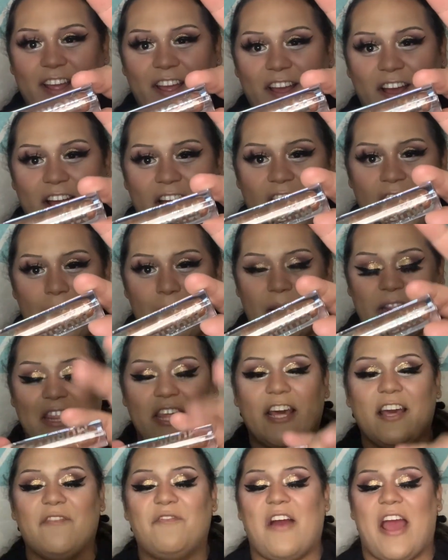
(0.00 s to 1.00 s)
I
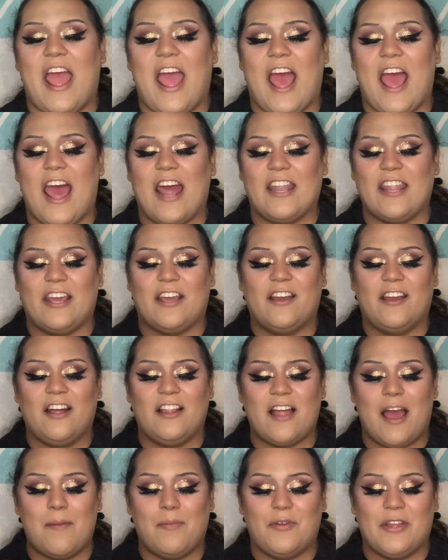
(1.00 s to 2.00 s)
think if I had like a
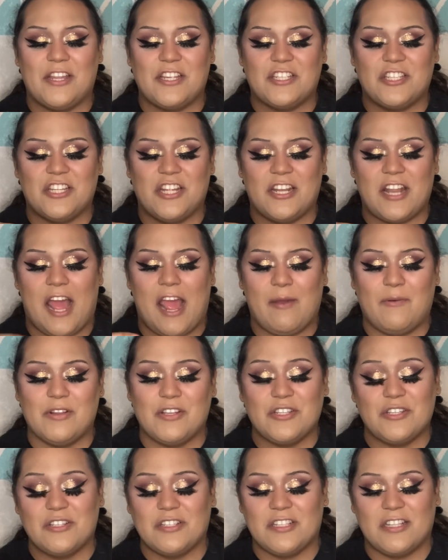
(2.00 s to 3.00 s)
collaboration, I would
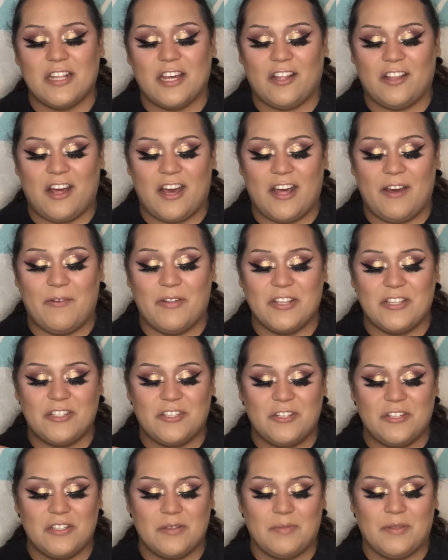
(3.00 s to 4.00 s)
choose the gloss. I would
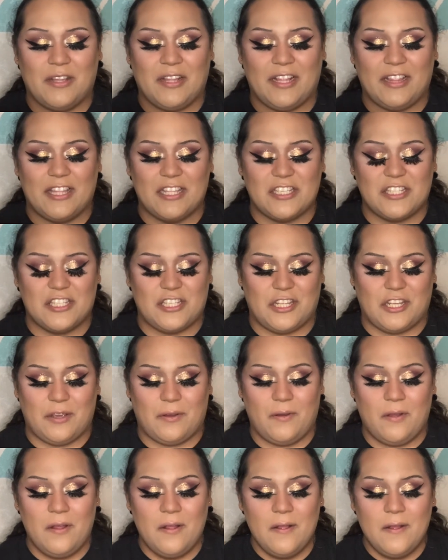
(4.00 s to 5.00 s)
choose something like this
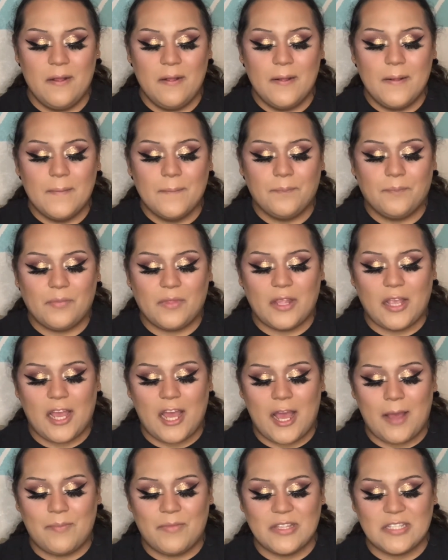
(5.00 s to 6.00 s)
too.
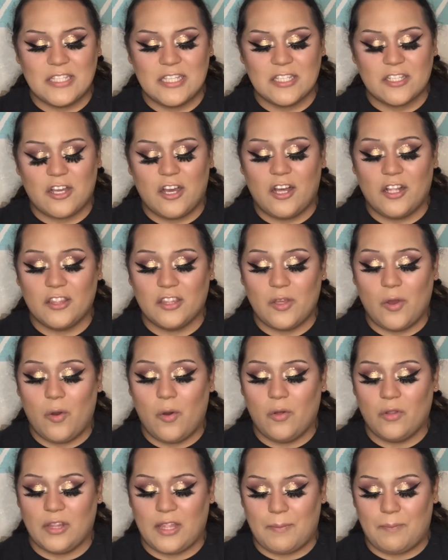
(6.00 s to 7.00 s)
This is called the
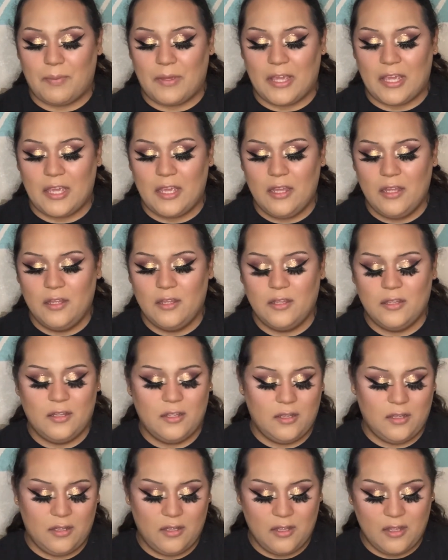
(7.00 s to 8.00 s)
Only Bee.
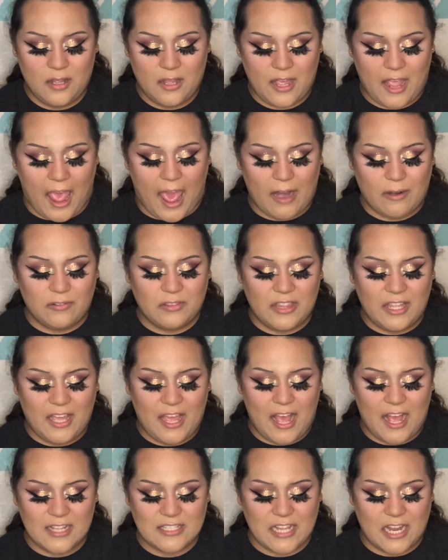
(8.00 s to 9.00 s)
I don't think
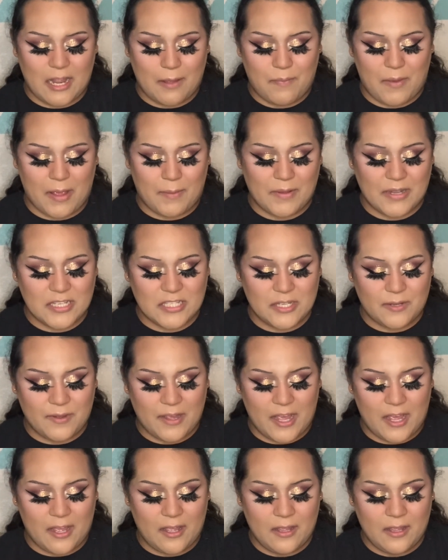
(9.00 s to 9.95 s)
it has any pigment to it.